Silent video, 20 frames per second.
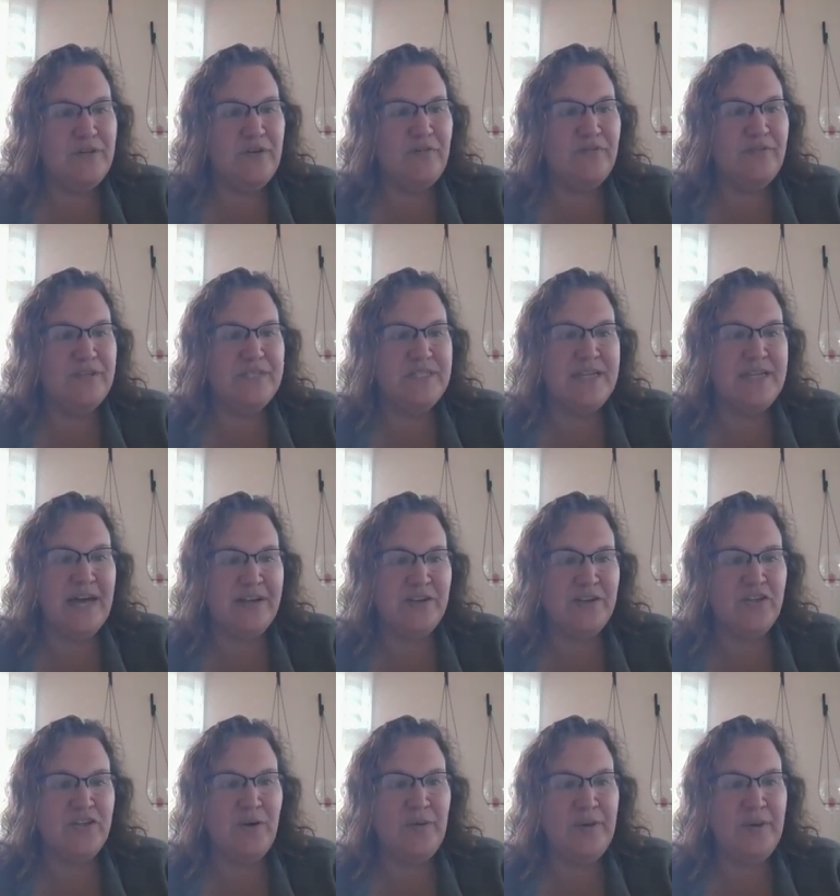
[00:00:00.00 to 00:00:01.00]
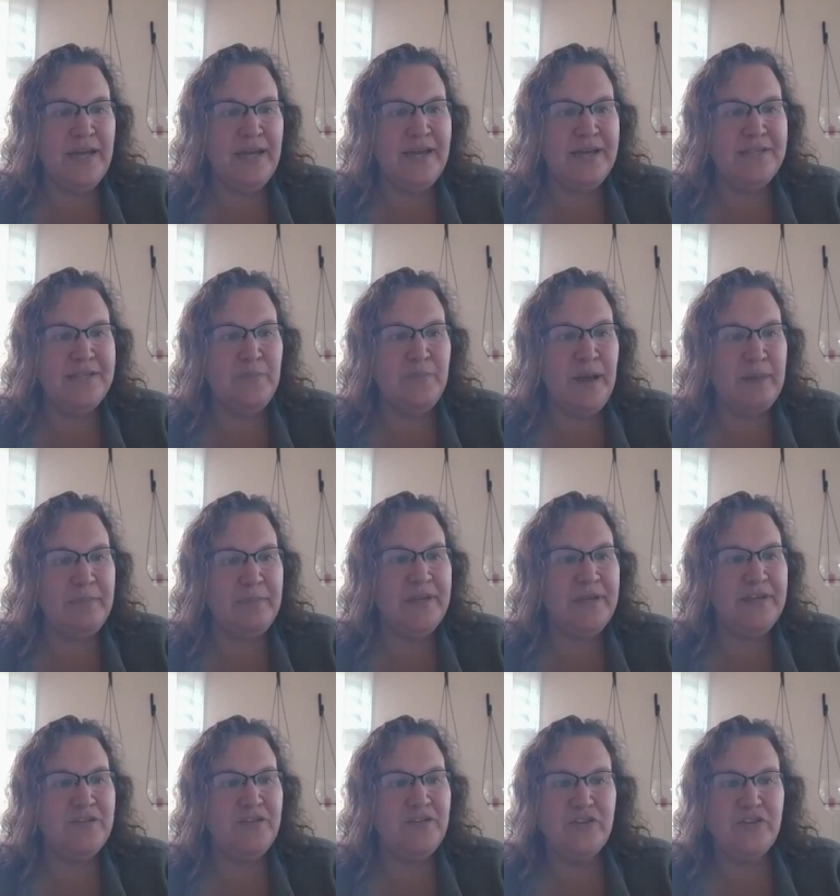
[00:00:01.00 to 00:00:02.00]
So if it's not showing yet, it's
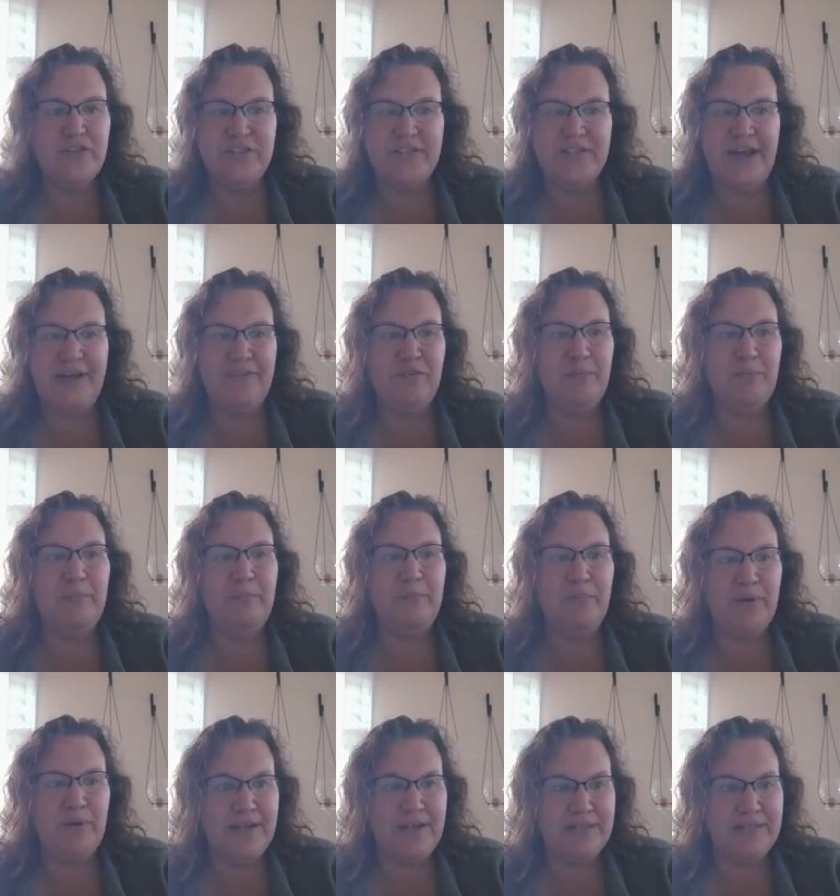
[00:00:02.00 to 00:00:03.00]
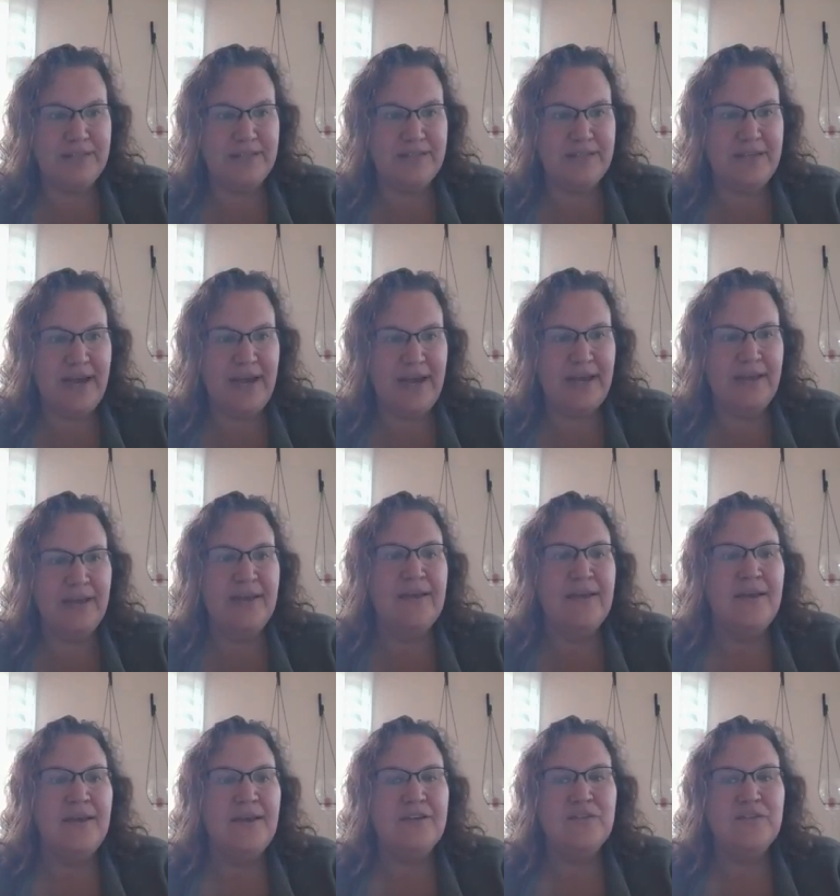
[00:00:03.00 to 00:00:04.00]
probably because you just haven't been processed yet.